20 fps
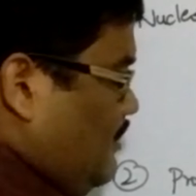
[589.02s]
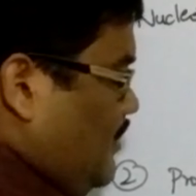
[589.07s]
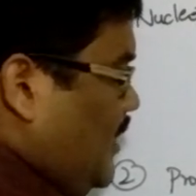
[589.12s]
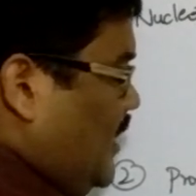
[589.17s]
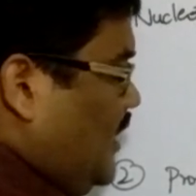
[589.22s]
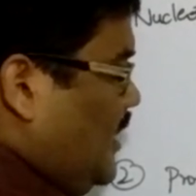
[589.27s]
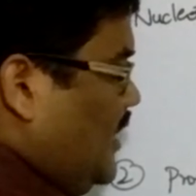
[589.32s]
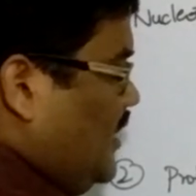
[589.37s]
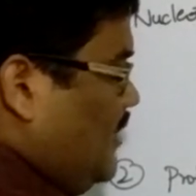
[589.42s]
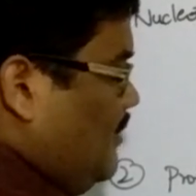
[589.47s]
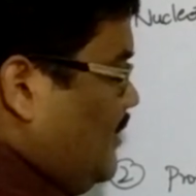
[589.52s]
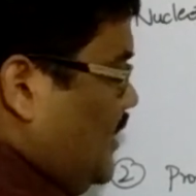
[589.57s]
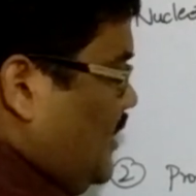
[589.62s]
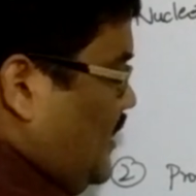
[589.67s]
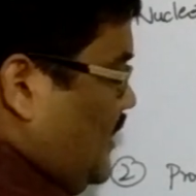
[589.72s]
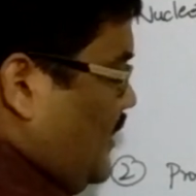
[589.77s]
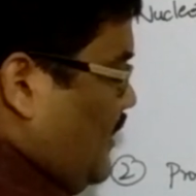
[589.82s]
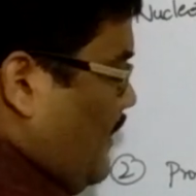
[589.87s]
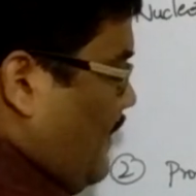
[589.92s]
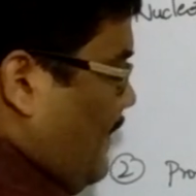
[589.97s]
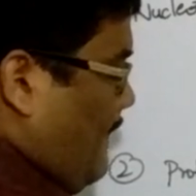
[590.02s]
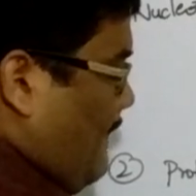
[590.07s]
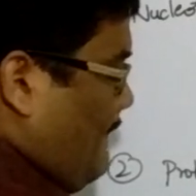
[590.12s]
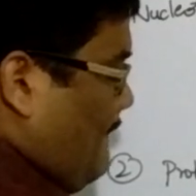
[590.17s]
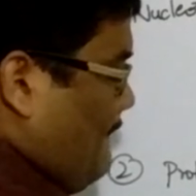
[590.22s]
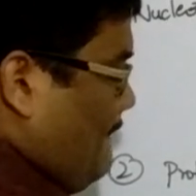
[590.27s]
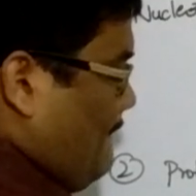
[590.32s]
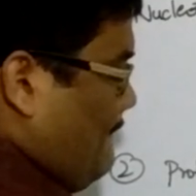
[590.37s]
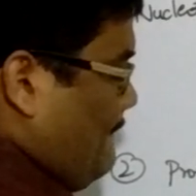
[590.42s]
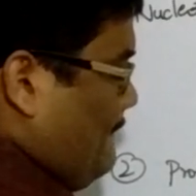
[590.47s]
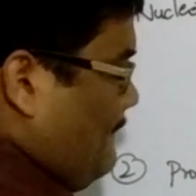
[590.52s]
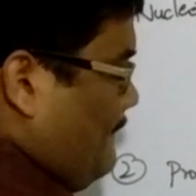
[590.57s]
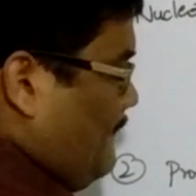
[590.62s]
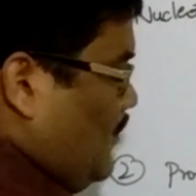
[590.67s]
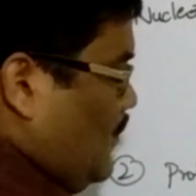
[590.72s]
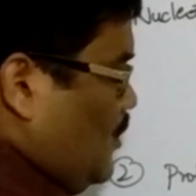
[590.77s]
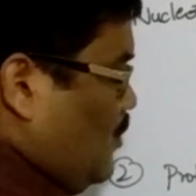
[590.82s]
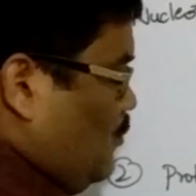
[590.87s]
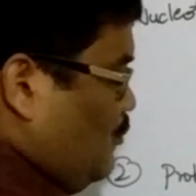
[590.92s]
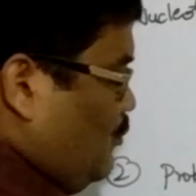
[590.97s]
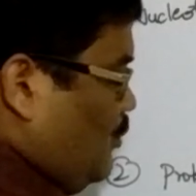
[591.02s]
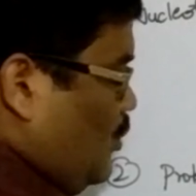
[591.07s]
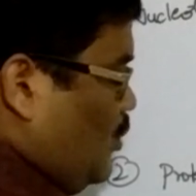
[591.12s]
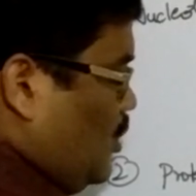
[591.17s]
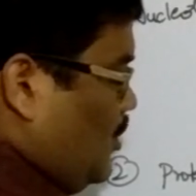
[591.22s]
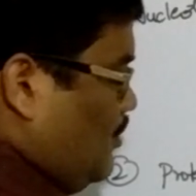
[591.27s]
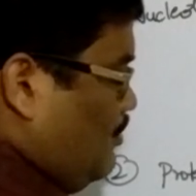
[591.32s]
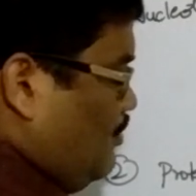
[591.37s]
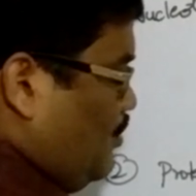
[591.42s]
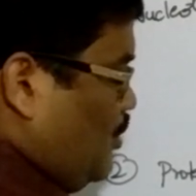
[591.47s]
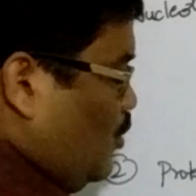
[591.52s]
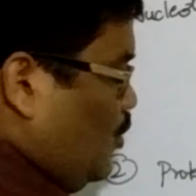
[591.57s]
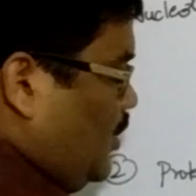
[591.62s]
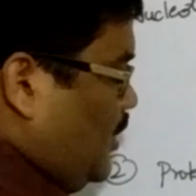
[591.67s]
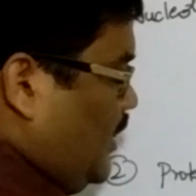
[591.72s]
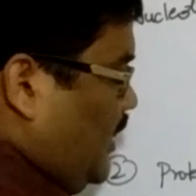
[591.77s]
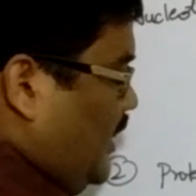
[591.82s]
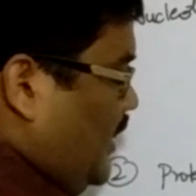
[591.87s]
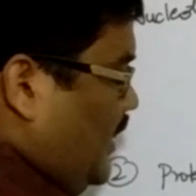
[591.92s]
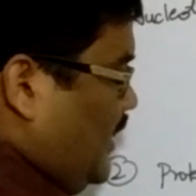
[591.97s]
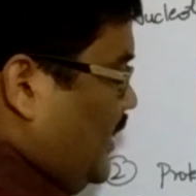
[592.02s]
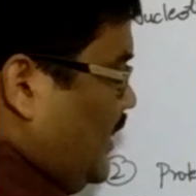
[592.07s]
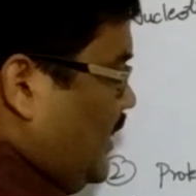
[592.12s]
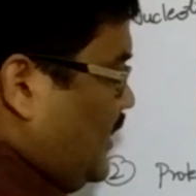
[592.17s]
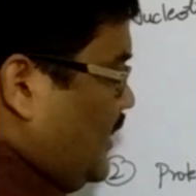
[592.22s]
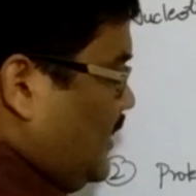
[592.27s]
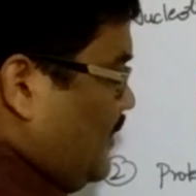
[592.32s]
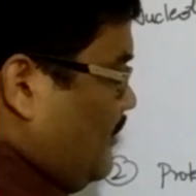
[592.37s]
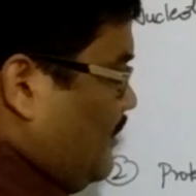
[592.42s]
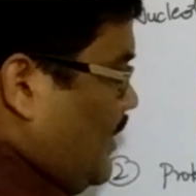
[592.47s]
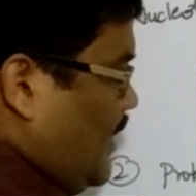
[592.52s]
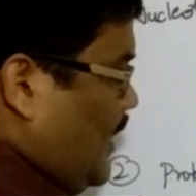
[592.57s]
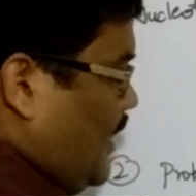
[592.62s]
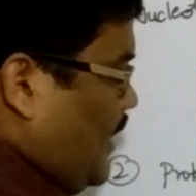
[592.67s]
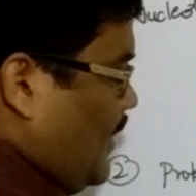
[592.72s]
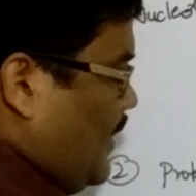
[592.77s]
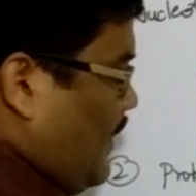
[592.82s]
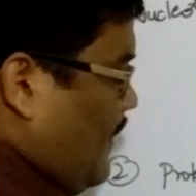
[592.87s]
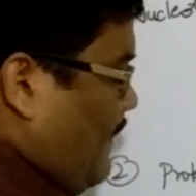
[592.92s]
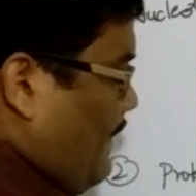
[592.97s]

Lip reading: PDB. We got protein data bank.